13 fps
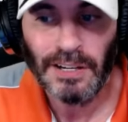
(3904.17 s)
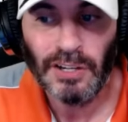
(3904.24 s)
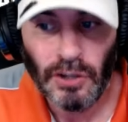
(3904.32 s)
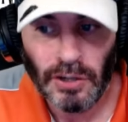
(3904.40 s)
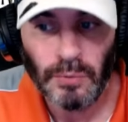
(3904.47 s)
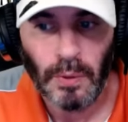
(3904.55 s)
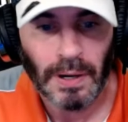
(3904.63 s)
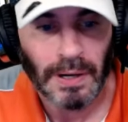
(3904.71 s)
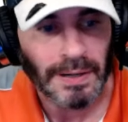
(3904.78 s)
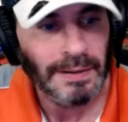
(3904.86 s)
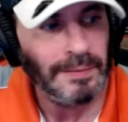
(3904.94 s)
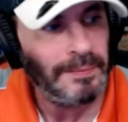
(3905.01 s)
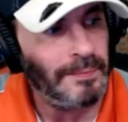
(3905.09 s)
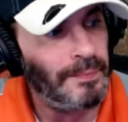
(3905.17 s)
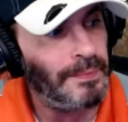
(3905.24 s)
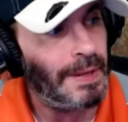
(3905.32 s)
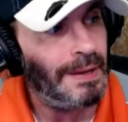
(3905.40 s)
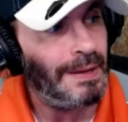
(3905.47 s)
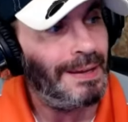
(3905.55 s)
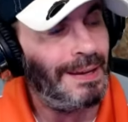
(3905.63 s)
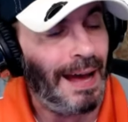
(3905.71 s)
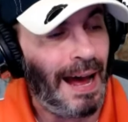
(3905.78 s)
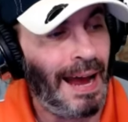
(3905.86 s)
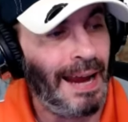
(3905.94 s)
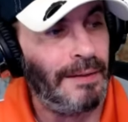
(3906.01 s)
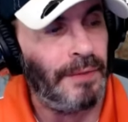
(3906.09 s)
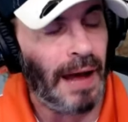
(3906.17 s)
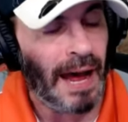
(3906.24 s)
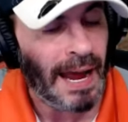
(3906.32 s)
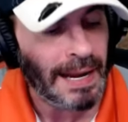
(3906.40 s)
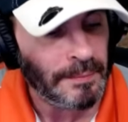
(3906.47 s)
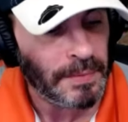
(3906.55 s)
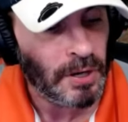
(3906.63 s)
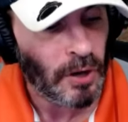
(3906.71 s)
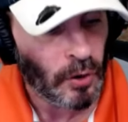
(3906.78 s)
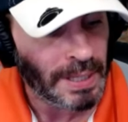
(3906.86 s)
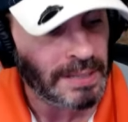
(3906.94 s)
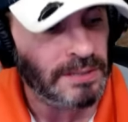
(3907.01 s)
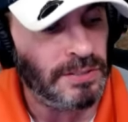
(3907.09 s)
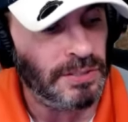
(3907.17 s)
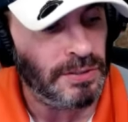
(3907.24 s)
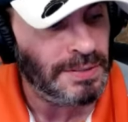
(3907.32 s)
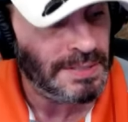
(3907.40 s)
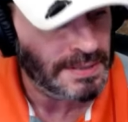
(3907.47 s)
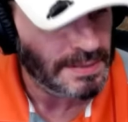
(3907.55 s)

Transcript: a good one. I am going to